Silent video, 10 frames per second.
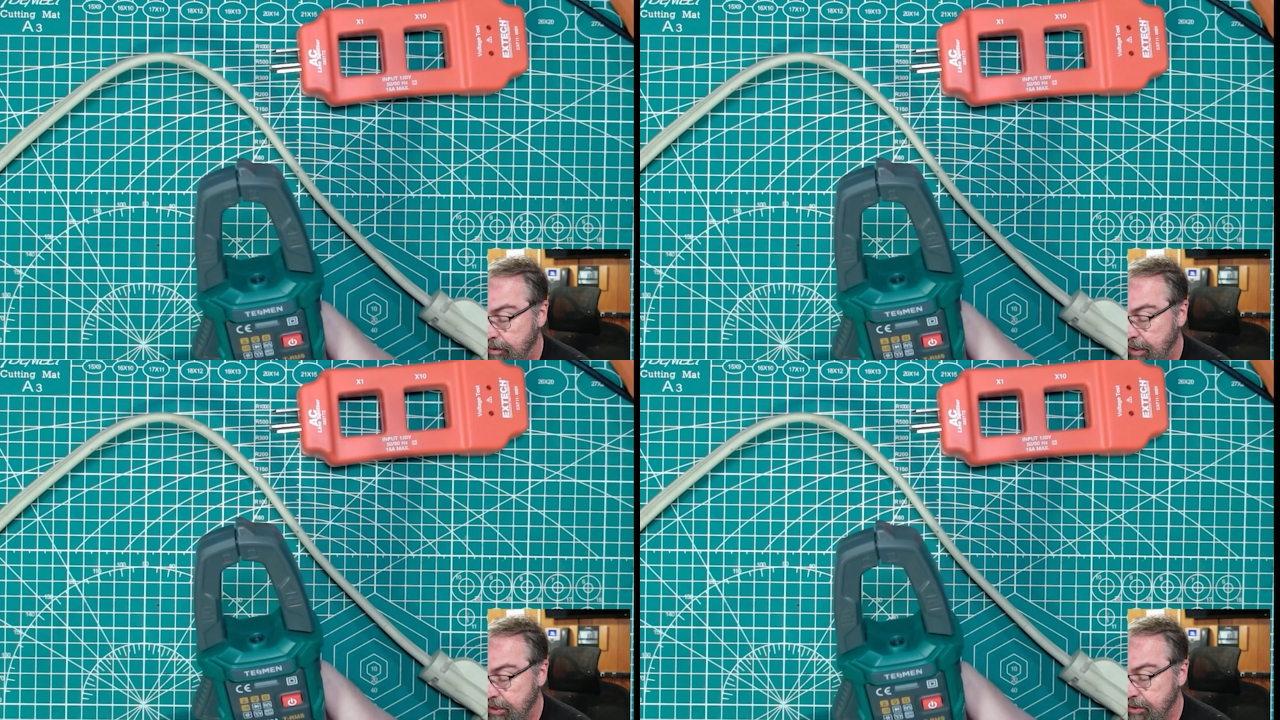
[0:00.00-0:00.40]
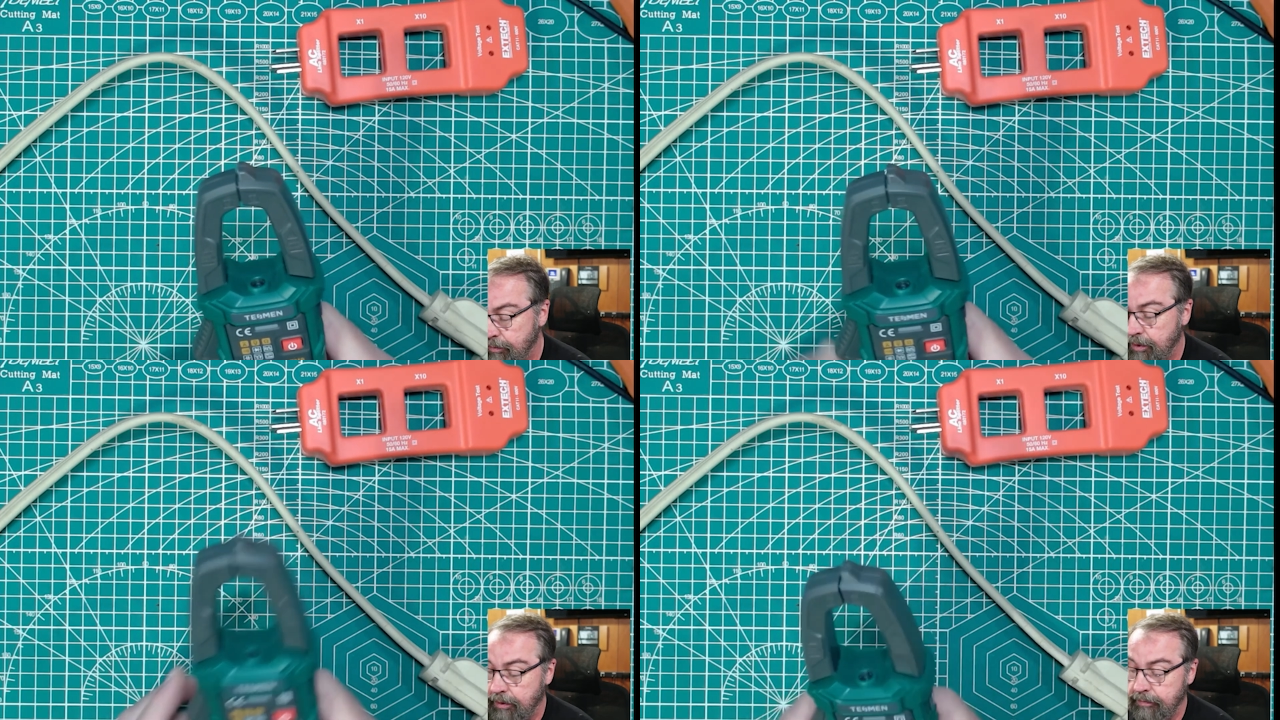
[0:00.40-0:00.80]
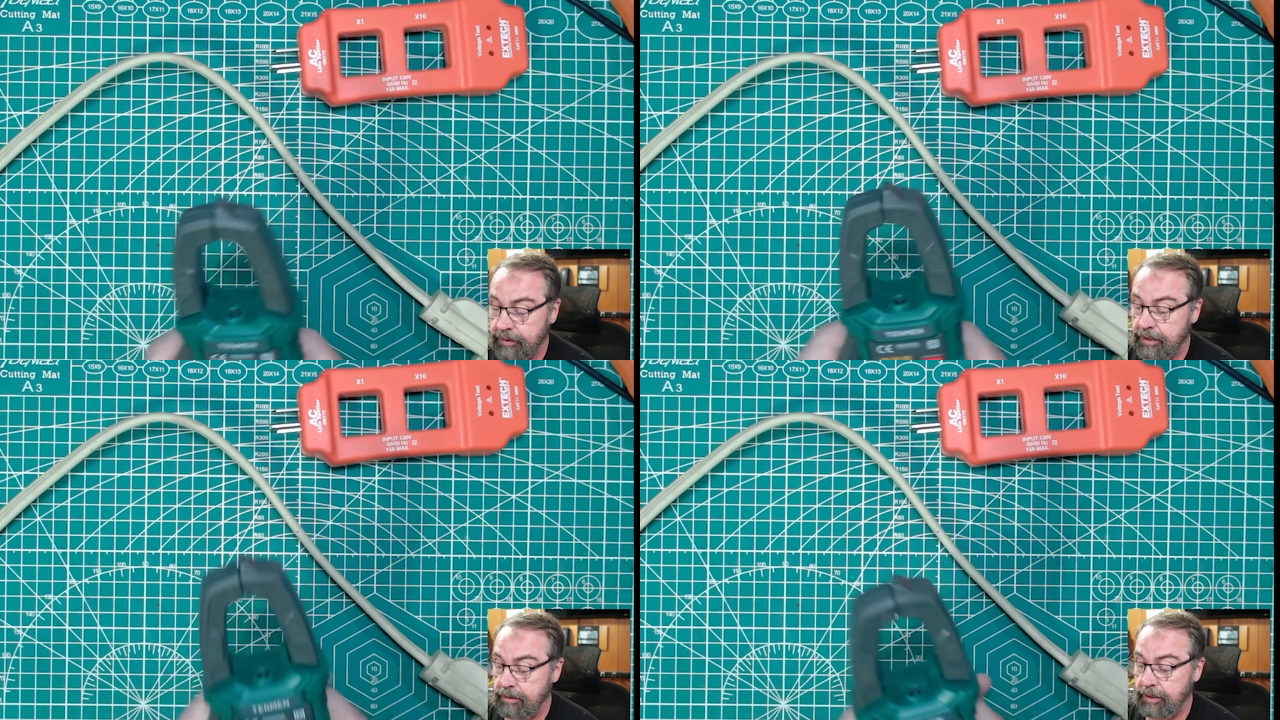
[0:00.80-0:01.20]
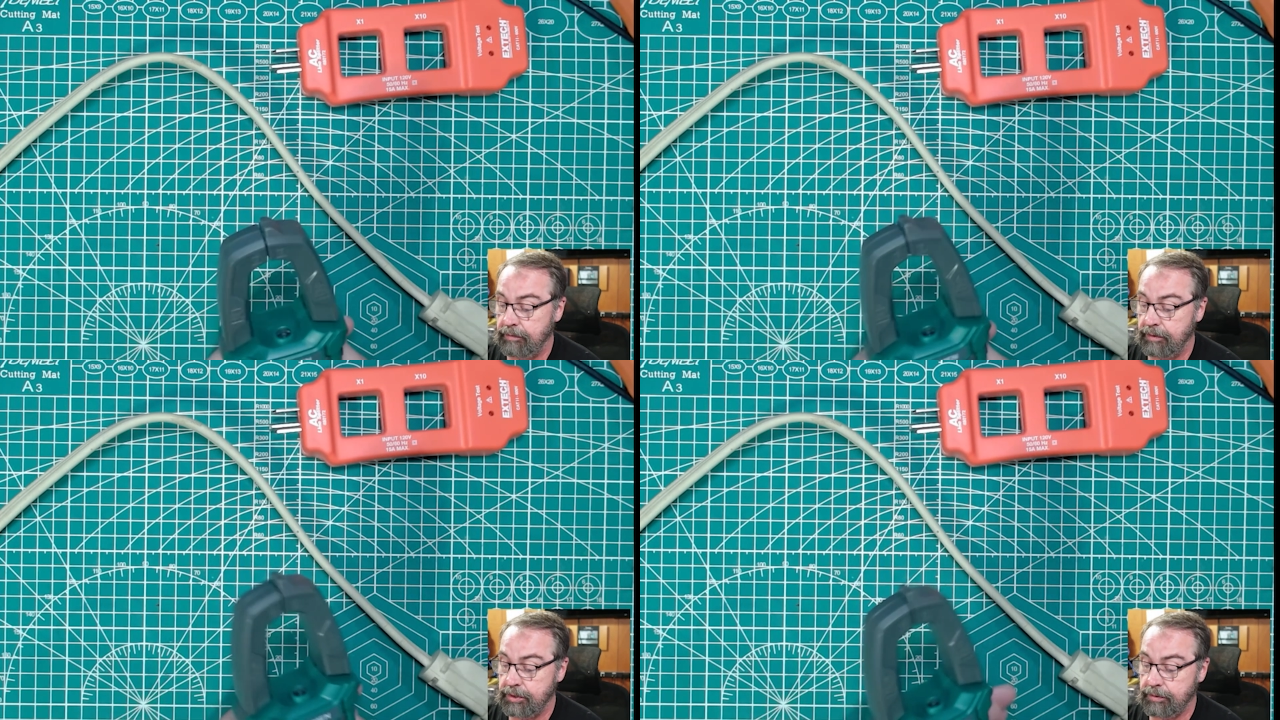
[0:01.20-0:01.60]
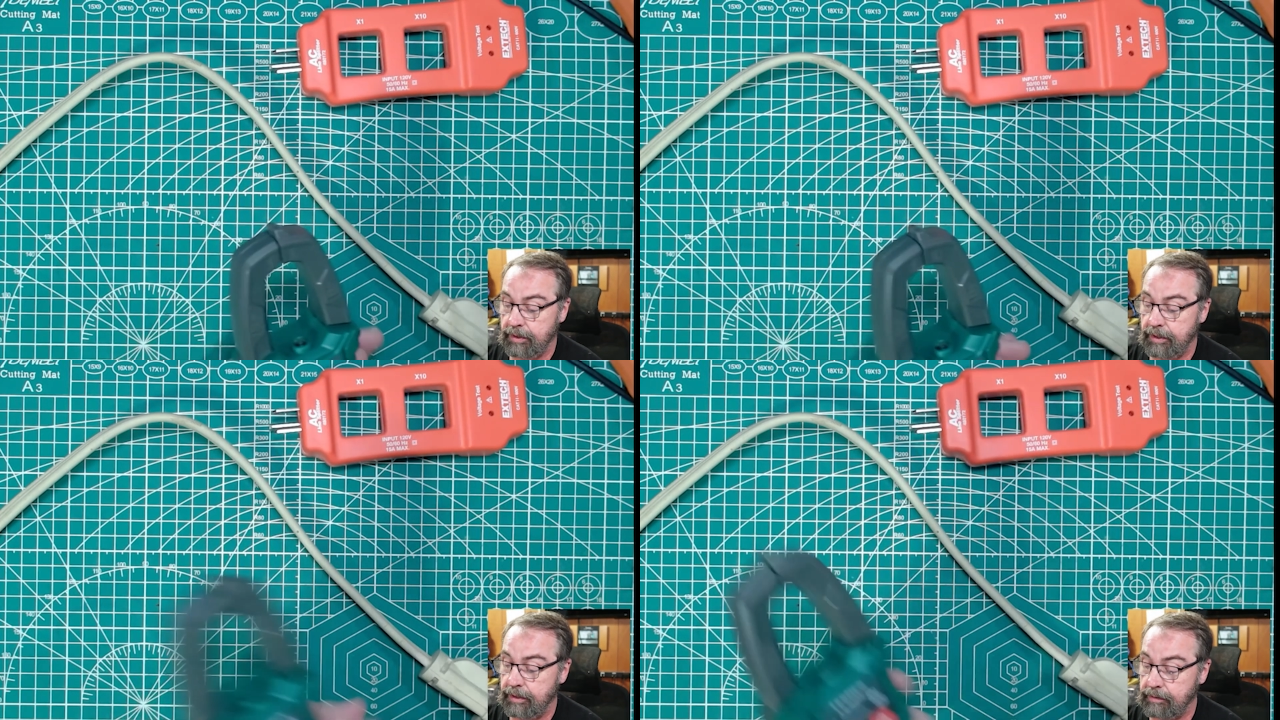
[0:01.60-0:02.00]
Actually, we don't even need Inrush right
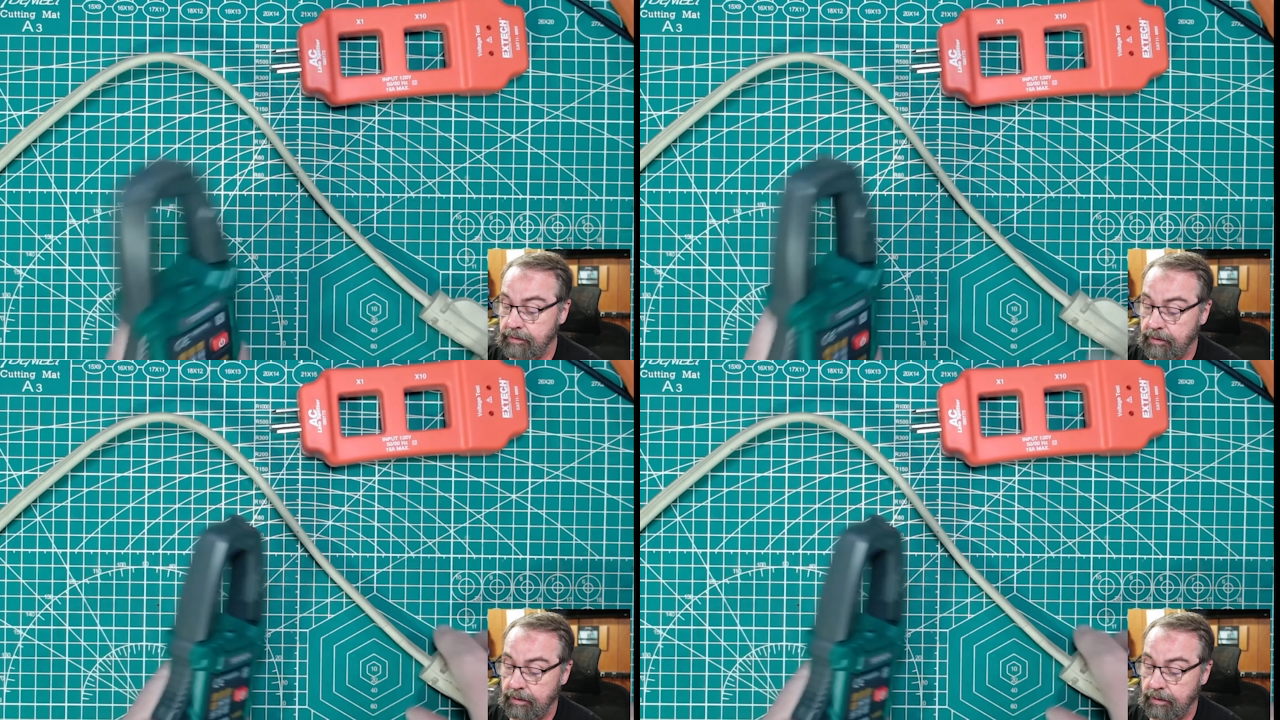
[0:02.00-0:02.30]
now.